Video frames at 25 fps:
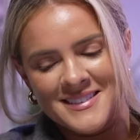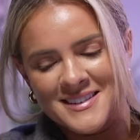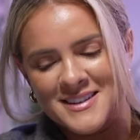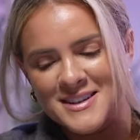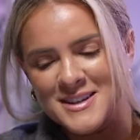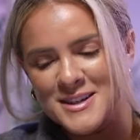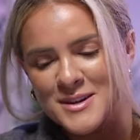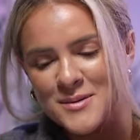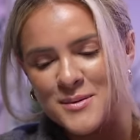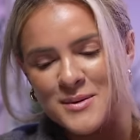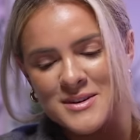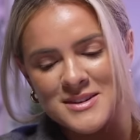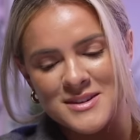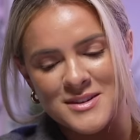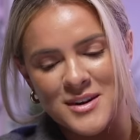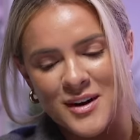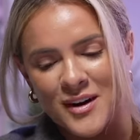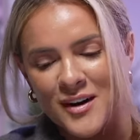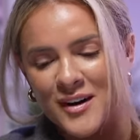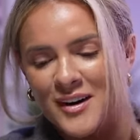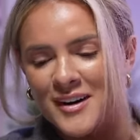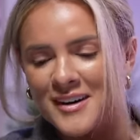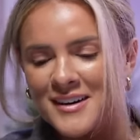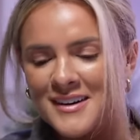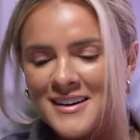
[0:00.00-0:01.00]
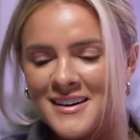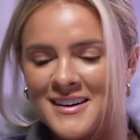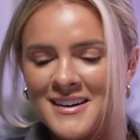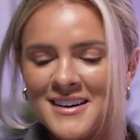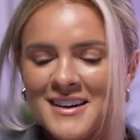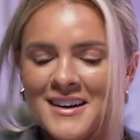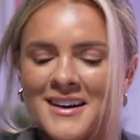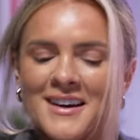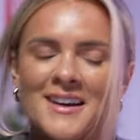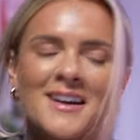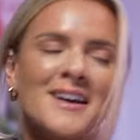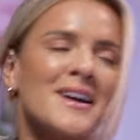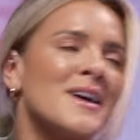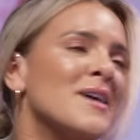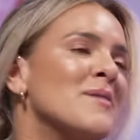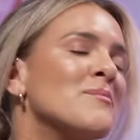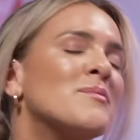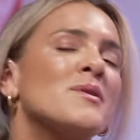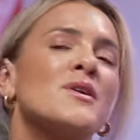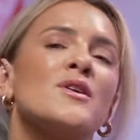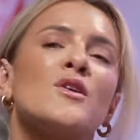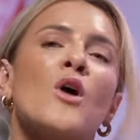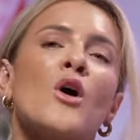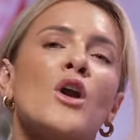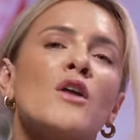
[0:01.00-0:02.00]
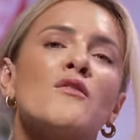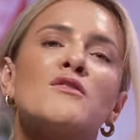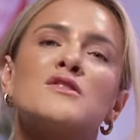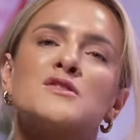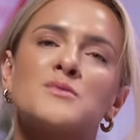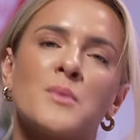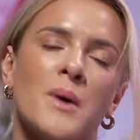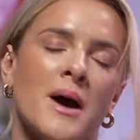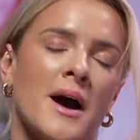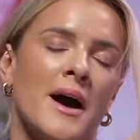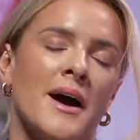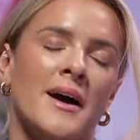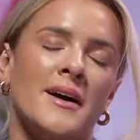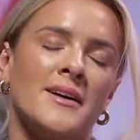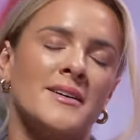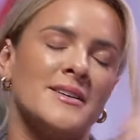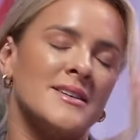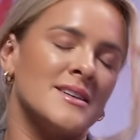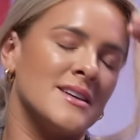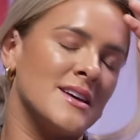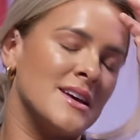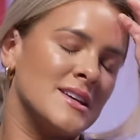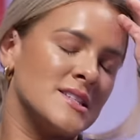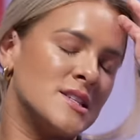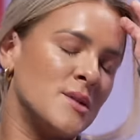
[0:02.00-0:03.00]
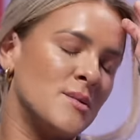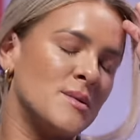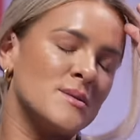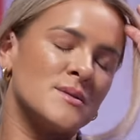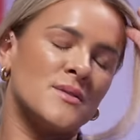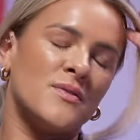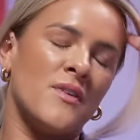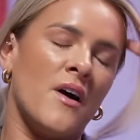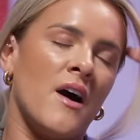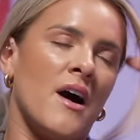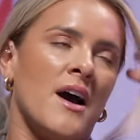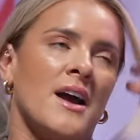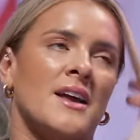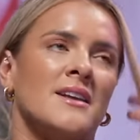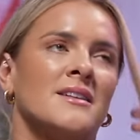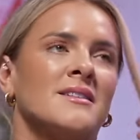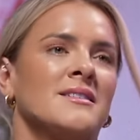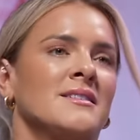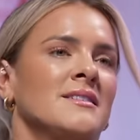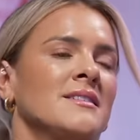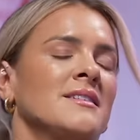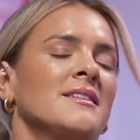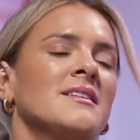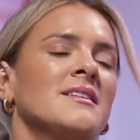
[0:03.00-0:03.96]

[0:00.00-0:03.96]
She was not. But none of us were, so it was fine.